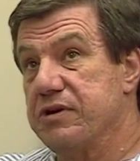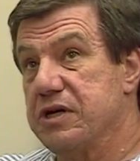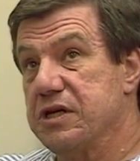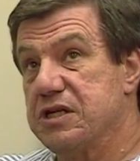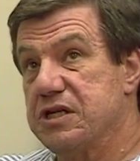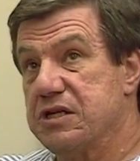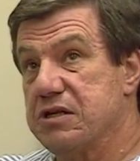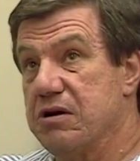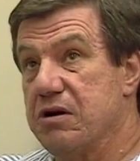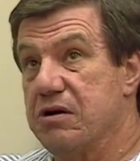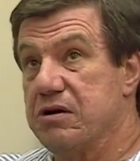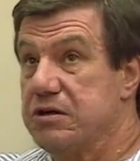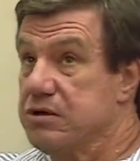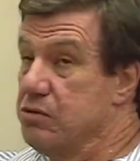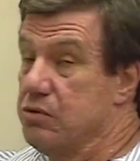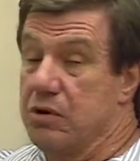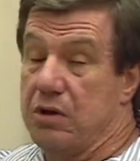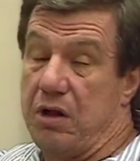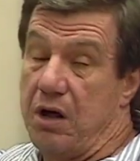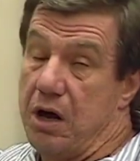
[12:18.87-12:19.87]
a start
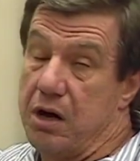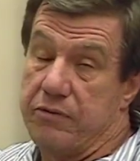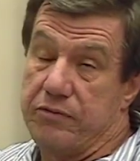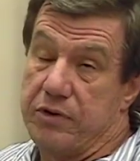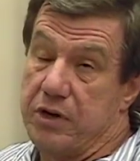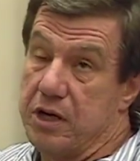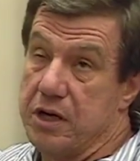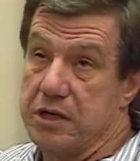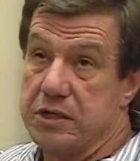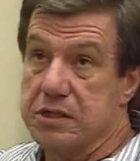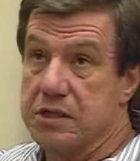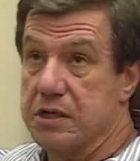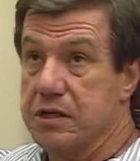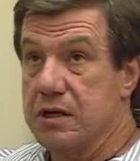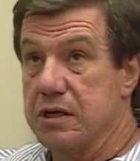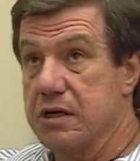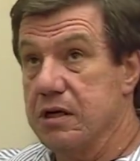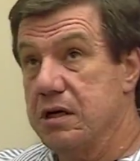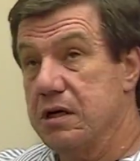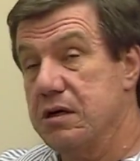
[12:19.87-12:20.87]
to a lot of guys, I
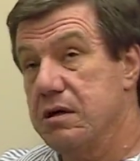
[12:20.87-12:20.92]
think.